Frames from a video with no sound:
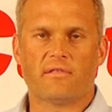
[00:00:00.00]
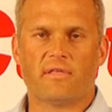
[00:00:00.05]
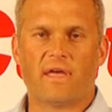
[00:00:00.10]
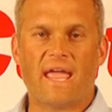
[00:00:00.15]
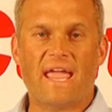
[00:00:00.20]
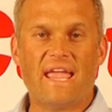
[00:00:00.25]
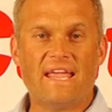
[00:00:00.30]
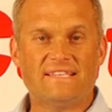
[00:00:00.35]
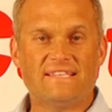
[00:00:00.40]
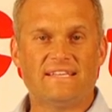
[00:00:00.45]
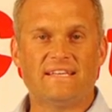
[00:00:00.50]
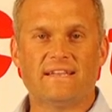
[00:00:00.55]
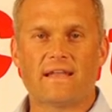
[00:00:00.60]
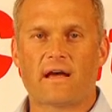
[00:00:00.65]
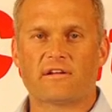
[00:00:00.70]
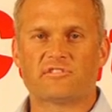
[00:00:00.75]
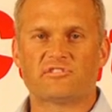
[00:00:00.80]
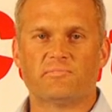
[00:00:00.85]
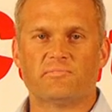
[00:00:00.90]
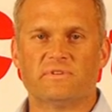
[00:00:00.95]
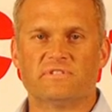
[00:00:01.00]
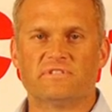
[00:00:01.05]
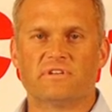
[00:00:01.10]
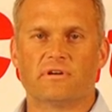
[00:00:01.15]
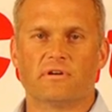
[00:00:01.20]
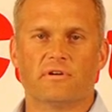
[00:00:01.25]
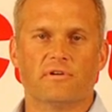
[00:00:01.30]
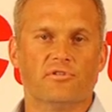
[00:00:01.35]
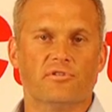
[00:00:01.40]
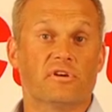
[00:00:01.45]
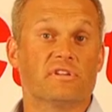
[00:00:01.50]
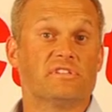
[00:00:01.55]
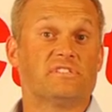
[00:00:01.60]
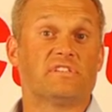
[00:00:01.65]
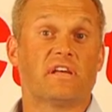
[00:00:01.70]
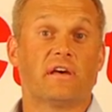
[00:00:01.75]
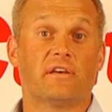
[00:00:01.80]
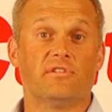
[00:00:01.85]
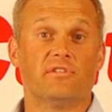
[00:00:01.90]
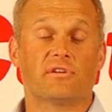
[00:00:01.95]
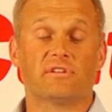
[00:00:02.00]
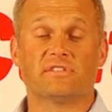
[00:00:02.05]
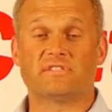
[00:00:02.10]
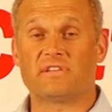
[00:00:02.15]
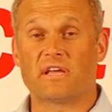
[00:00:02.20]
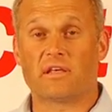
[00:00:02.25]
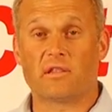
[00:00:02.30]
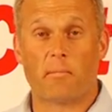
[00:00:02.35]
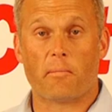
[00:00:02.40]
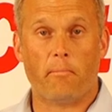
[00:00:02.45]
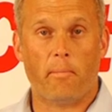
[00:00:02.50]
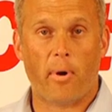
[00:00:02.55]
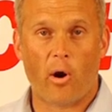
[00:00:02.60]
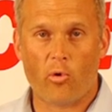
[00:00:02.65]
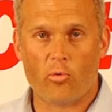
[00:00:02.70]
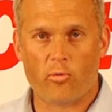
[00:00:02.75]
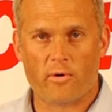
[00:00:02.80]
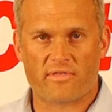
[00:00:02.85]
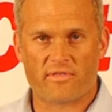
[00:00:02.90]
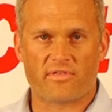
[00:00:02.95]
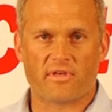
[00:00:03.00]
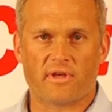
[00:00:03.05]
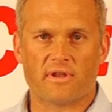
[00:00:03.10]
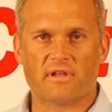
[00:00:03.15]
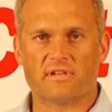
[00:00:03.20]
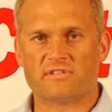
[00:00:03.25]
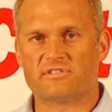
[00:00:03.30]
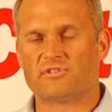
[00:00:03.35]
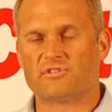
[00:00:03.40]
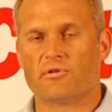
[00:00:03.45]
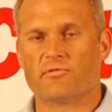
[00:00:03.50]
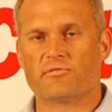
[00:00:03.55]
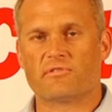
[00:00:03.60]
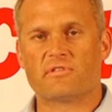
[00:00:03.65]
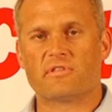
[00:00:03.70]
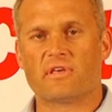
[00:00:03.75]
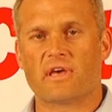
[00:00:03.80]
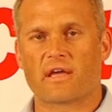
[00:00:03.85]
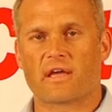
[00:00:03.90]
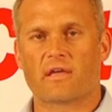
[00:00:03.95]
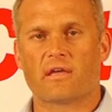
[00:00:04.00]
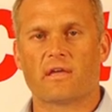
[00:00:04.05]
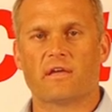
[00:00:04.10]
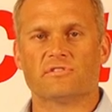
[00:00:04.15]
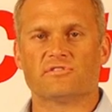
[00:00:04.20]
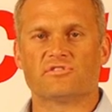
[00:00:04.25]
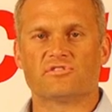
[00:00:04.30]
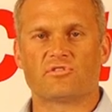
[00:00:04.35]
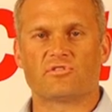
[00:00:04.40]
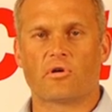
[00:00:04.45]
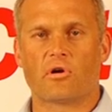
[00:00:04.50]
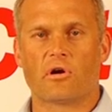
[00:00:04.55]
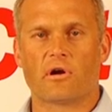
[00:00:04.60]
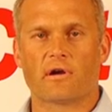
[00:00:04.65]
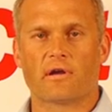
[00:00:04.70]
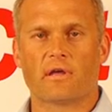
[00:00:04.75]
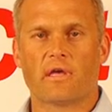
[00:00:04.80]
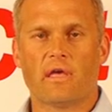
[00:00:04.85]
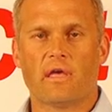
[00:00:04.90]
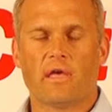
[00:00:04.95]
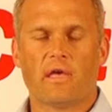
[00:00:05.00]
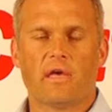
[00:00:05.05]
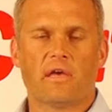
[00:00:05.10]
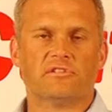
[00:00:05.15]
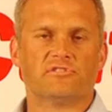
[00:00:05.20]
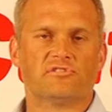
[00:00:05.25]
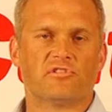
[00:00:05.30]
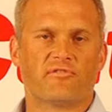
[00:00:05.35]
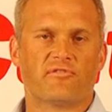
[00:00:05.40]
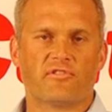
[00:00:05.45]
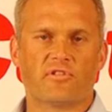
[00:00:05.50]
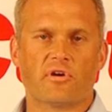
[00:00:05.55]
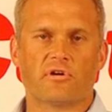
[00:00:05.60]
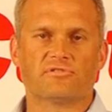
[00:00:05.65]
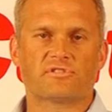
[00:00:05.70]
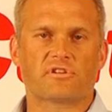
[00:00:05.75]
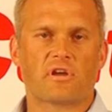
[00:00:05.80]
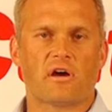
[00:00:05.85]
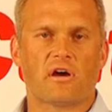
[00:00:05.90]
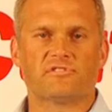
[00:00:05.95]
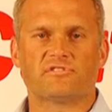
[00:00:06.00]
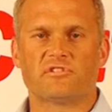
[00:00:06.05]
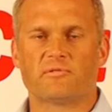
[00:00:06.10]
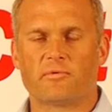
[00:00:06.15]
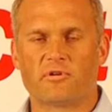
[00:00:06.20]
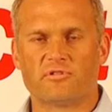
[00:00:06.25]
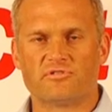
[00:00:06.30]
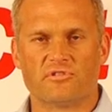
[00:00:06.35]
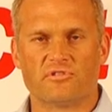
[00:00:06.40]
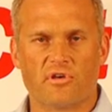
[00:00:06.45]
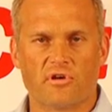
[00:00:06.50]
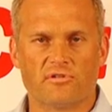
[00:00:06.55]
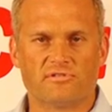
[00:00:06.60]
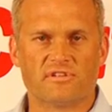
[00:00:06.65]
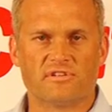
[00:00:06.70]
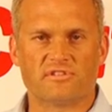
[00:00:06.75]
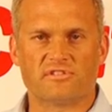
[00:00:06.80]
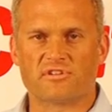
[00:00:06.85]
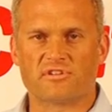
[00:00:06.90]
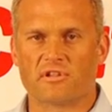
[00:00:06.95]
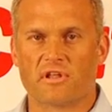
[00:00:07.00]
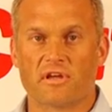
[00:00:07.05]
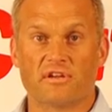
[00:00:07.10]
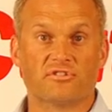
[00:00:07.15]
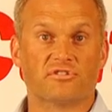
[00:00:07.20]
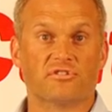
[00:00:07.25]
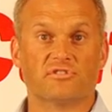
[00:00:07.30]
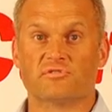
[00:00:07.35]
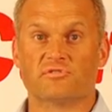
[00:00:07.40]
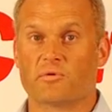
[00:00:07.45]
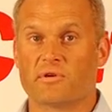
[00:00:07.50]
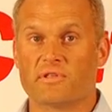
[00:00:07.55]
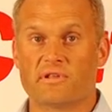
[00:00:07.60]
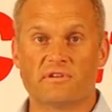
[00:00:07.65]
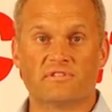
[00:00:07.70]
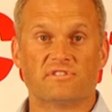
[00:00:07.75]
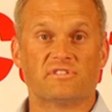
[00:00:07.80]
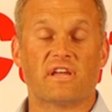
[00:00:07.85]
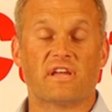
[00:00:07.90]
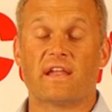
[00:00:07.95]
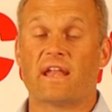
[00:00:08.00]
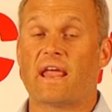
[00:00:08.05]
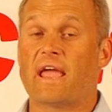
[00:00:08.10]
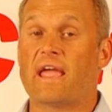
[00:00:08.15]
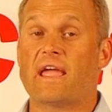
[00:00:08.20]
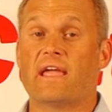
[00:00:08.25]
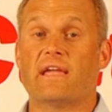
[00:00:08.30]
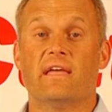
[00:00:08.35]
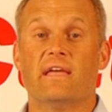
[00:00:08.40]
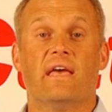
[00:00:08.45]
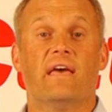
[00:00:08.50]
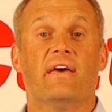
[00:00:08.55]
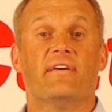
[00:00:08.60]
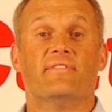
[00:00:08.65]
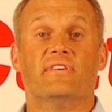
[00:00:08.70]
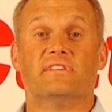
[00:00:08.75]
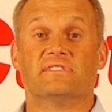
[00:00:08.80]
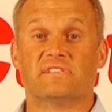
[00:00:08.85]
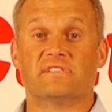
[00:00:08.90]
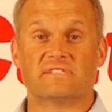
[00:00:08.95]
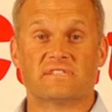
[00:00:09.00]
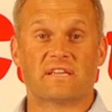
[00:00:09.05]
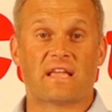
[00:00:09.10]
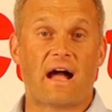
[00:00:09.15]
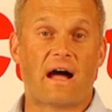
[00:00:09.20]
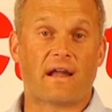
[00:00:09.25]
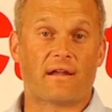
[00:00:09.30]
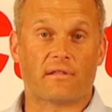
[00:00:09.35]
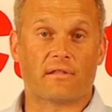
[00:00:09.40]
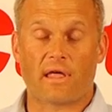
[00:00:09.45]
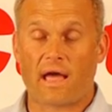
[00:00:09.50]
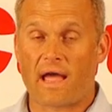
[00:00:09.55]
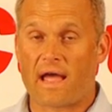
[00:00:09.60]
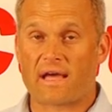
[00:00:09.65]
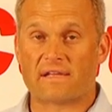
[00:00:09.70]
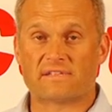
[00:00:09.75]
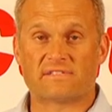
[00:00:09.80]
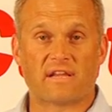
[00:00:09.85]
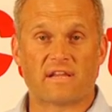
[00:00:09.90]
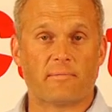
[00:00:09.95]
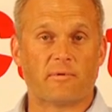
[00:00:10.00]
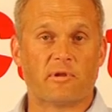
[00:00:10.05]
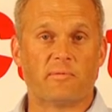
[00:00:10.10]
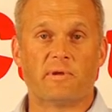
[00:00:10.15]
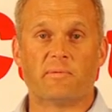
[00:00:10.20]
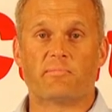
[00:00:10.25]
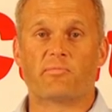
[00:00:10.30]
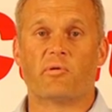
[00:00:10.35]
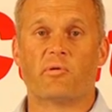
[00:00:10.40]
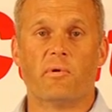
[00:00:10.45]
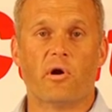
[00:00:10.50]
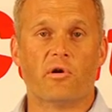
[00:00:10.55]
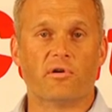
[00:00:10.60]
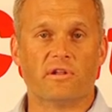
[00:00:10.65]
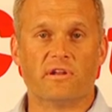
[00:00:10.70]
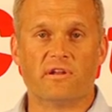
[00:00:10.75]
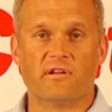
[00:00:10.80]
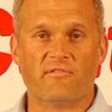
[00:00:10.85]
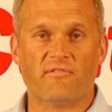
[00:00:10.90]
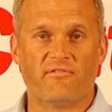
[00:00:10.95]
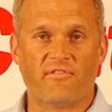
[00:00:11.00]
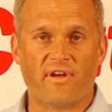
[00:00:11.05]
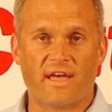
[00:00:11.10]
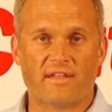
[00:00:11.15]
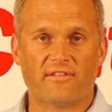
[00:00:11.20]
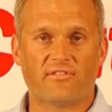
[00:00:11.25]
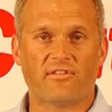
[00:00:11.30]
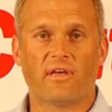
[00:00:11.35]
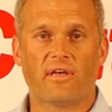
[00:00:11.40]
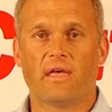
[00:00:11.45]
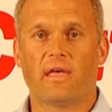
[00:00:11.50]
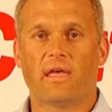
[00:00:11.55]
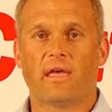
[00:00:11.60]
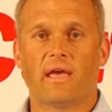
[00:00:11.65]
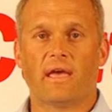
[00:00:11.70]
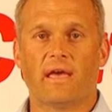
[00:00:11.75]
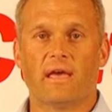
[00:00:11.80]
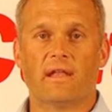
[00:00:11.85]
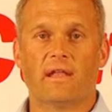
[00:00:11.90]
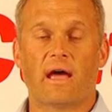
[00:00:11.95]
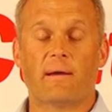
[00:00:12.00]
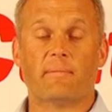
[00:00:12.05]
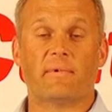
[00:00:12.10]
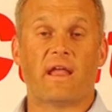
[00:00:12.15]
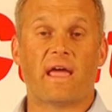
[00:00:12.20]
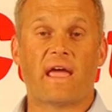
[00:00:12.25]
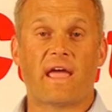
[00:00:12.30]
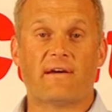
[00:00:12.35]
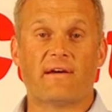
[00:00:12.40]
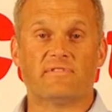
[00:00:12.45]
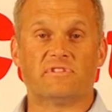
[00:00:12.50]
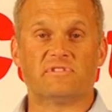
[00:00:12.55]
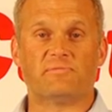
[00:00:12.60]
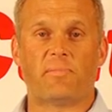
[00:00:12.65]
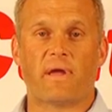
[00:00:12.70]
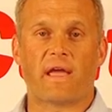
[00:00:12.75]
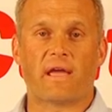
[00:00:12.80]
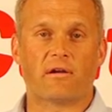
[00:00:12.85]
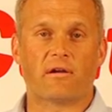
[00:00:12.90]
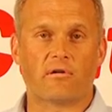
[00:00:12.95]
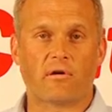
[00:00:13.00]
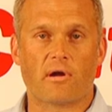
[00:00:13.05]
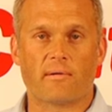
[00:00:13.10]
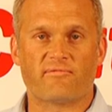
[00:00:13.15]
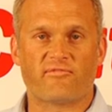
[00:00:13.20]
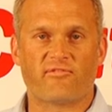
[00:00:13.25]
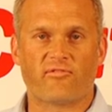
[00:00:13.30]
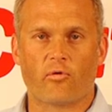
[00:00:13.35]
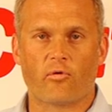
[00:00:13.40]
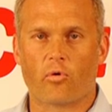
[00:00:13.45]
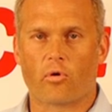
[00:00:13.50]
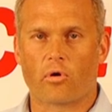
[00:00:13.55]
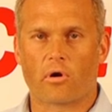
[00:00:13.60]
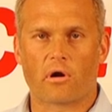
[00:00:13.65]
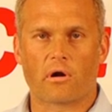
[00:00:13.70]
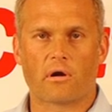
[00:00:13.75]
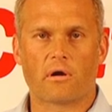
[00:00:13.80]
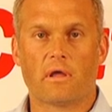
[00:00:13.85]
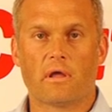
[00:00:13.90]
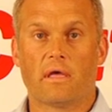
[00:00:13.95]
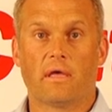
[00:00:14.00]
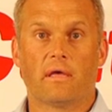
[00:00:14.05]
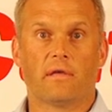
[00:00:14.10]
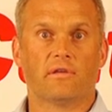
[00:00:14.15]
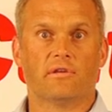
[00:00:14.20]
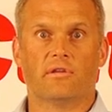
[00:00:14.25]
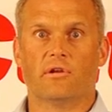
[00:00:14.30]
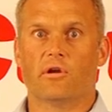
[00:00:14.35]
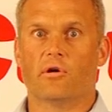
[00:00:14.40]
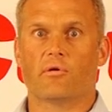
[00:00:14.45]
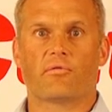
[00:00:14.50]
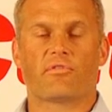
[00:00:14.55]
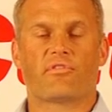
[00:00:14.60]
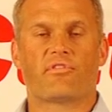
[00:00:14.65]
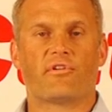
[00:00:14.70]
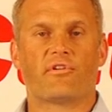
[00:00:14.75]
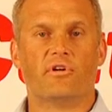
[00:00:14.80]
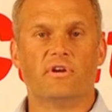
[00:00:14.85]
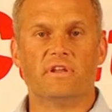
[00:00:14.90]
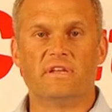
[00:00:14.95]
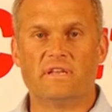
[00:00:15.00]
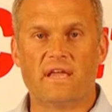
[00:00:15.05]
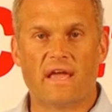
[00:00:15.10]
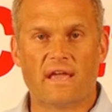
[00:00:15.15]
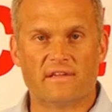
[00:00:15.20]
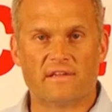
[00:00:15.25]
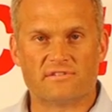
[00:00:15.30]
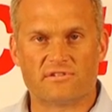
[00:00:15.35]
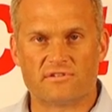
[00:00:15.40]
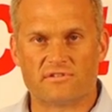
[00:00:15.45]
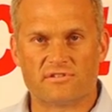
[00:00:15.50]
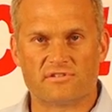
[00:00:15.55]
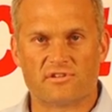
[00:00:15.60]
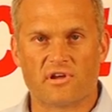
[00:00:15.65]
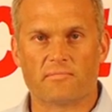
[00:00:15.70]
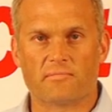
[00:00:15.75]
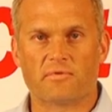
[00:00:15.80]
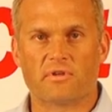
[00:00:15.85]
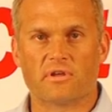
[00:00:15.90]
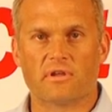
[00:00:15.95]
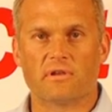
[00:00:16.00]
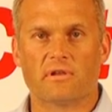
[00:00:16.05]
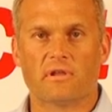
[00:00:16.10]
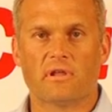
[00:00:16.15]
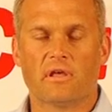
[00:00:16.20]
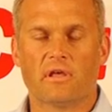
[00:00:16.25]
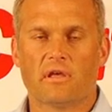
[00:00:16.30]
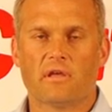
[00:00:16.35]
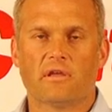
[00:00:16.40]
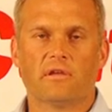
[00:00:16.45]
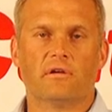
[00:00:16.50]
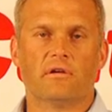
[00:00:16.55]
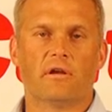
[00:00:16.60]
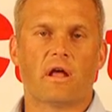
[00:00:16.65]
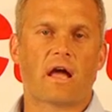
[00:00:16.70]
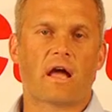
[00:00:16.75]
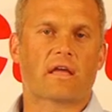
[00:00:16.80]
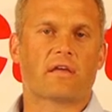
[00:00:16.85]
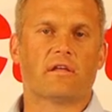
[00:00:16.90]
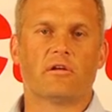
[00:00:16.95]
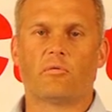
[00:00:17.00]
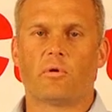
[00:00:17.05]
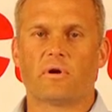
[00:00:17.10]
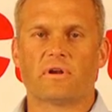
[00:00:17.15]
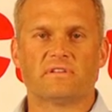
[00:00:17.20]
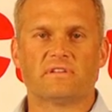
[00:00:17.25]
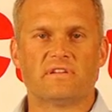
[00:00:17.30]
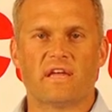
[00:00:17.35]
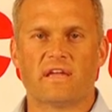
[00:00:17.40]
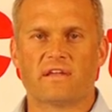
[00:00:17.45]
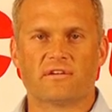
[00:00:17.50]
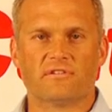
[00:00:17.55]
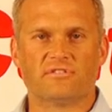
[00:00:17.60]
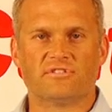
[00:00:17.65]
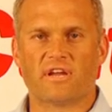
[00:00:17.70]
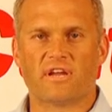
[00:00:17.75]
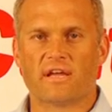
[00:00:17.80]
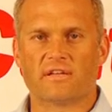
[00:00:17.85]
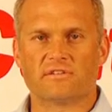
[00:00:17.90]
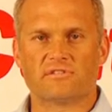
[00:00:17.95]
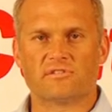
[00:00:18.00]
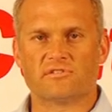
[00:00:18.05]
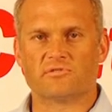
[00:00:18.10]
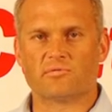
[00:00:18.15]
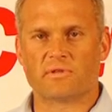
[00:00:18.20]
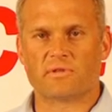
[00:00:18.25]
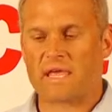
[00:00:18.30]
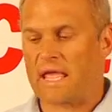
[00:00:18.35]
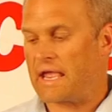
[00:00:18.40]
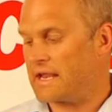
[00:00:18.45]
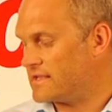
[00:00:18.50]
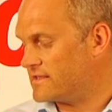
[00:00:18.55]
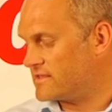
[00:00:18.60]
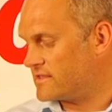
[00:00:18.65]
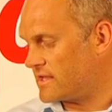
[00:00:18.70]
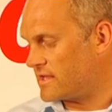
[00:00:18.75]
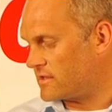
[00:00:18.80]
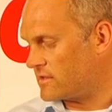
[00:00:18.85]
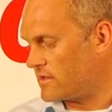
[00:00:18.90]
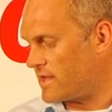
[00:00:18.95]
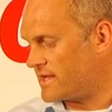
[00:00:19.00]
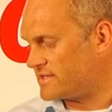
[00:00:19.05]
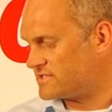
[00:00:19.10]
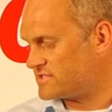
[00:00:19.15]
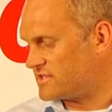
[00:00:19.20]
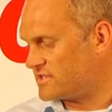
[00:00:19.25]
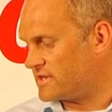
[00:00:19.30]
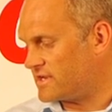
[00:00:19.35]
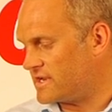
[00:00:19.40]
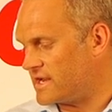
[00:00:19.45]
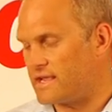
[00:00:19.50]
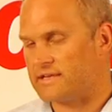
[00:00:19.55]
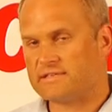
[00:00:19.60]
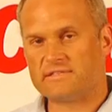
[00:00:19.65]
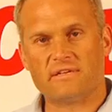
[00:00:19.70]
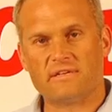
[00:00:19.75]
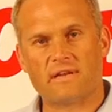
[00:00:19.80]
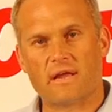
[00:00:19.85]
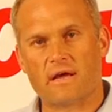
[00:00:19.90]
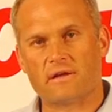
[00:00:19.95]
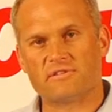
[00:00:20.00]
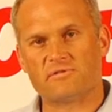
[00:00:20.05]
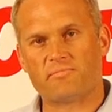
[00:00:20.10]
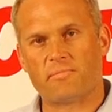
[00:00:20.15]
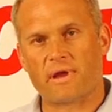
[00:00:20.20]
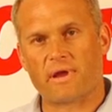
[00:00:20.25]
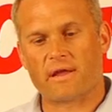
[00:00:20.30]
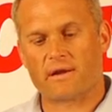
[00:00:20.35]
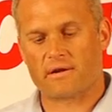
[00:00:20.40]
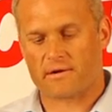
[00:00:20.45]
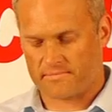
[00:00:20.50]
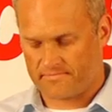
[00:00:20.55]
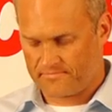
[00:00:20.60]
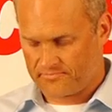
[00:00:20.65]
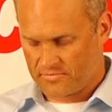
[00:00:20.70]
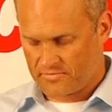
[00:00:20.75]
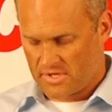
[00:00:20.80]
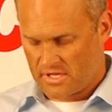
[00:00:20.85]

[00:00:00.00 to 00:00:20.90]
The 18 ounce material, you could, sell, you could sail a boat with it. It's so thick and strong. And so for those customers or those installations where they're saying, hey, this has got to last. I'm going to be promoting an event and I'm going to have this banner up for, you know, 30 days or something. You're not going to want to take your chances with anything less than an 18 ounce banner.